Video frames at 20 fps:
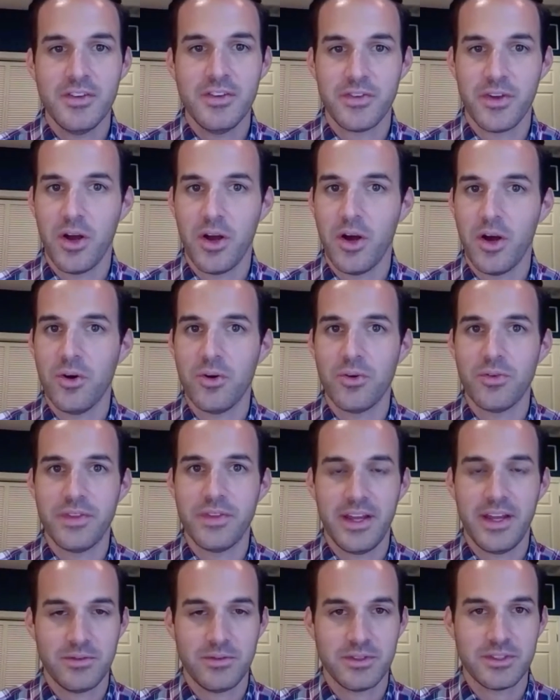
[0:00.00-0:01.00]
So
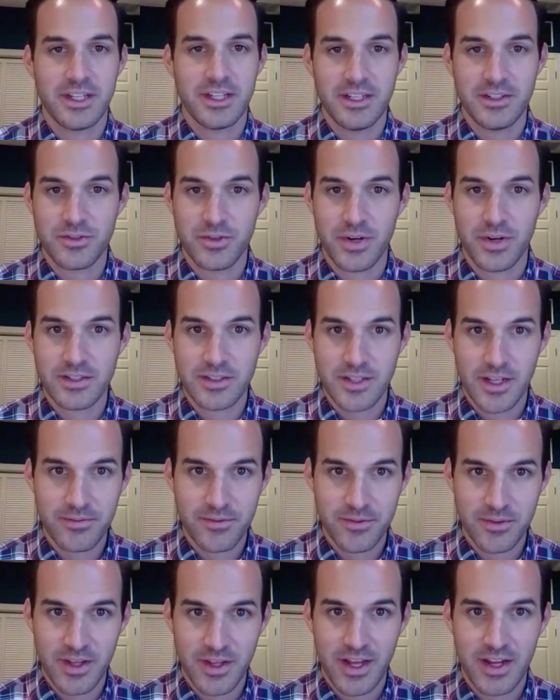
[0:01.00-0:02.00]
they would get dressed
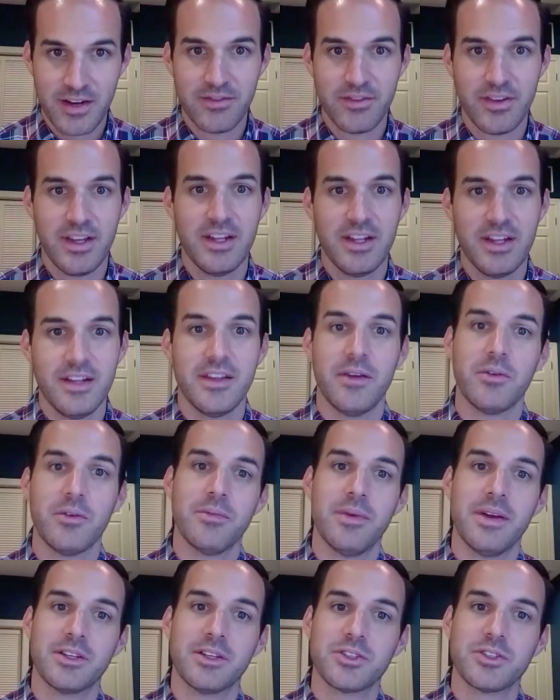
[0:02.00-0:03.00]
up for that event. They would
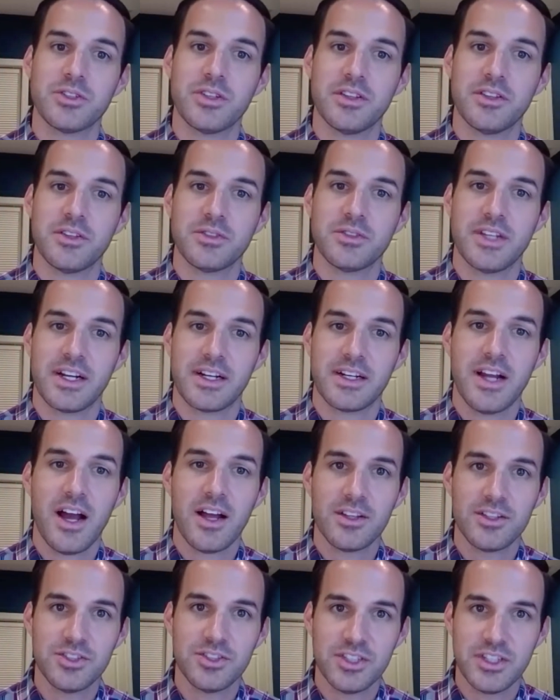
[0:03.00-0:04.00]
make sure that their
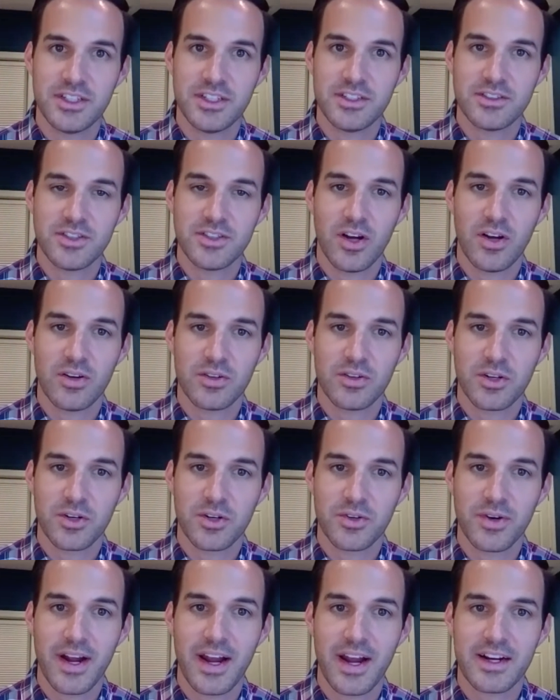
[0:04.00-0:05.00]
technology is all
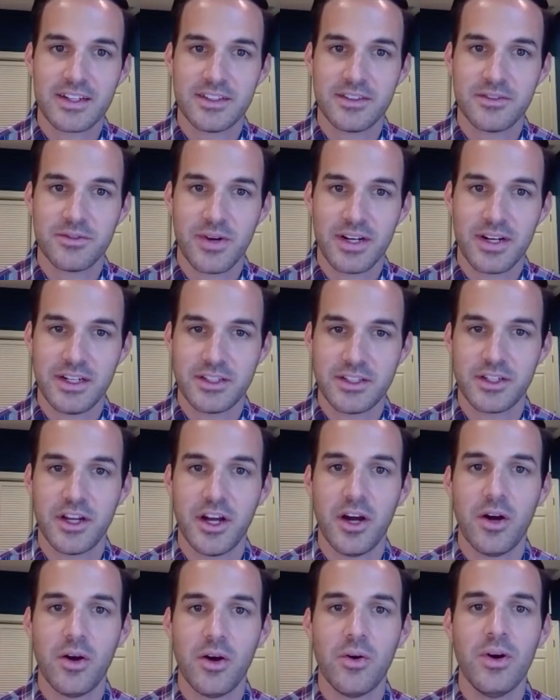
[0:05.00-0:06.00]
correct and ready to
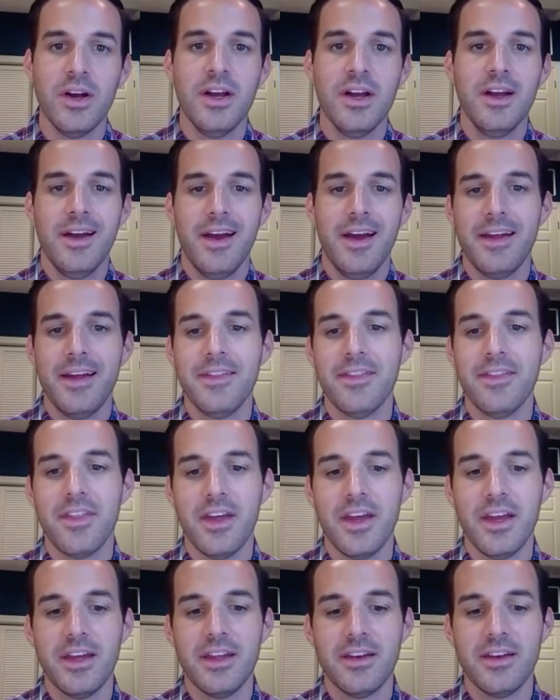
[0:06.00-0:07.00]
go. And
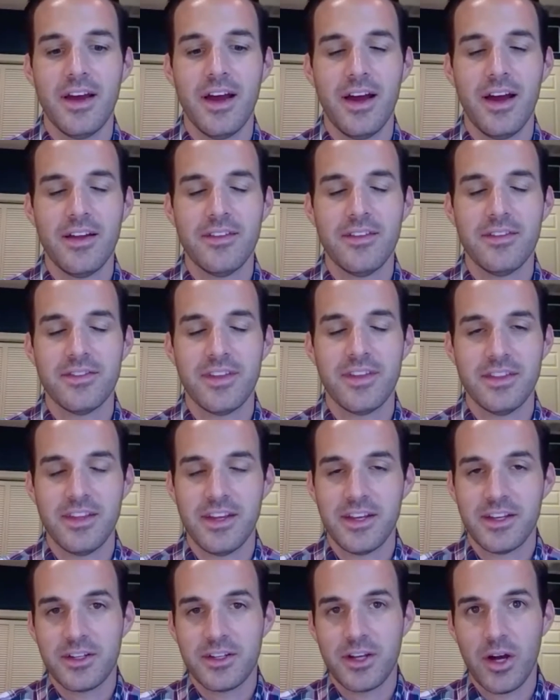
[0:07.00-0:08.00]
then
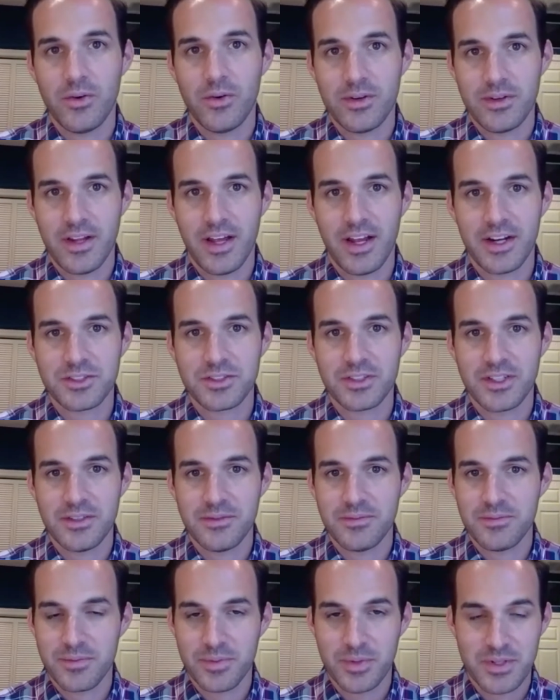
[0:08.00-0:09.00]
they go and
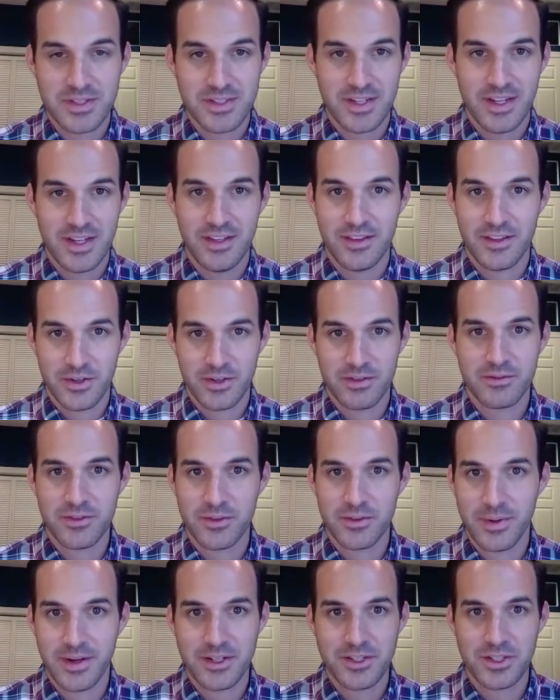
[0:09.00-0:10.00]
actually present their
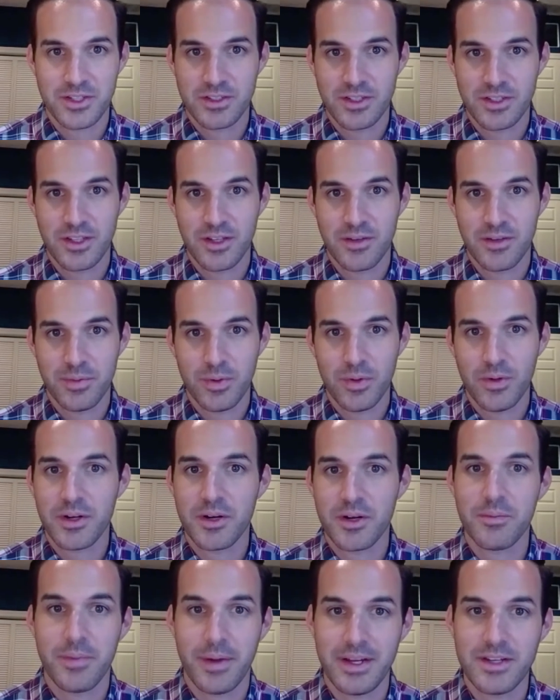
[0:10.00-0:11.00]
information to the
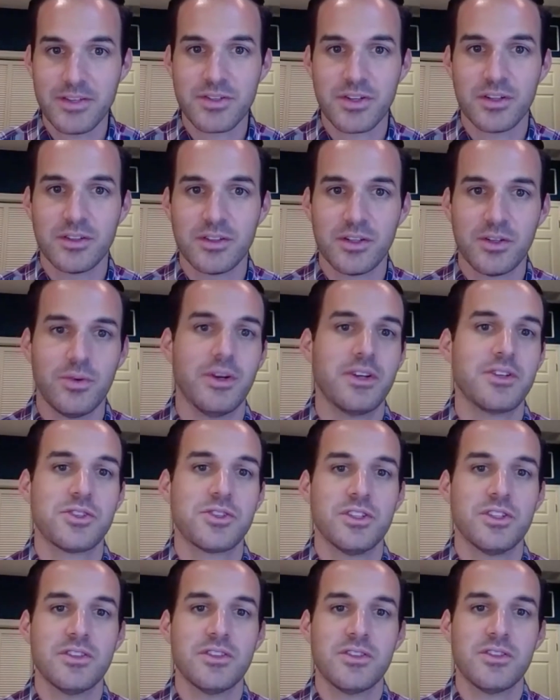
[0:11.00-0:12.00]
employer based on the
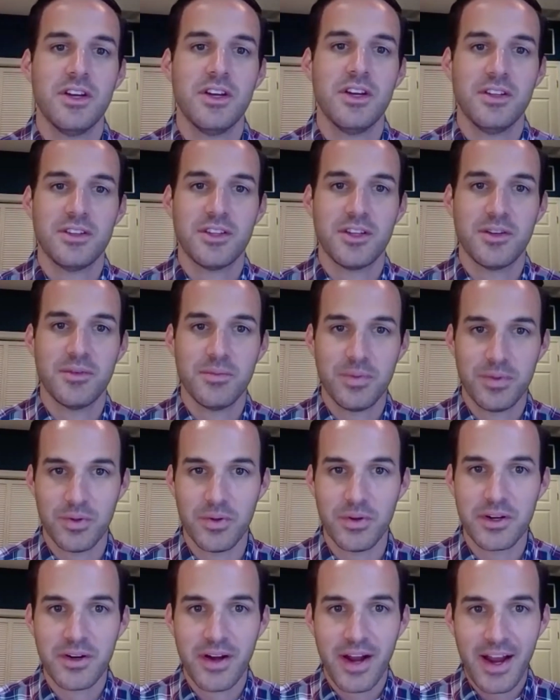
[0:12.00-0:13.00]
questions the
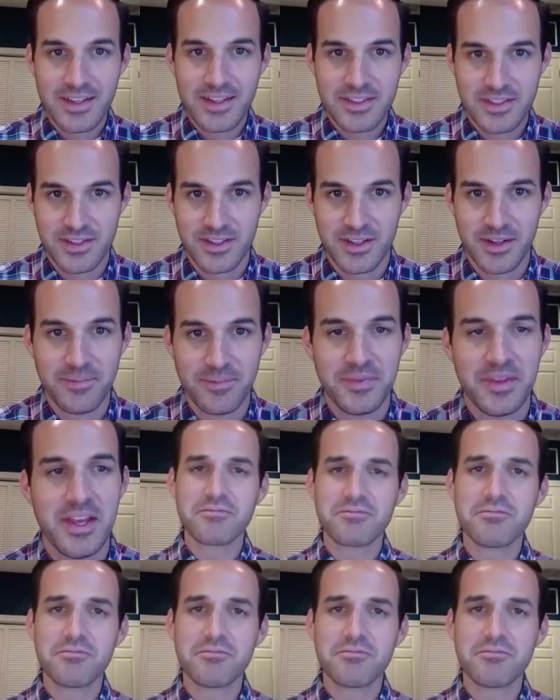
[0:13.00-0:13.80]
employer asks them.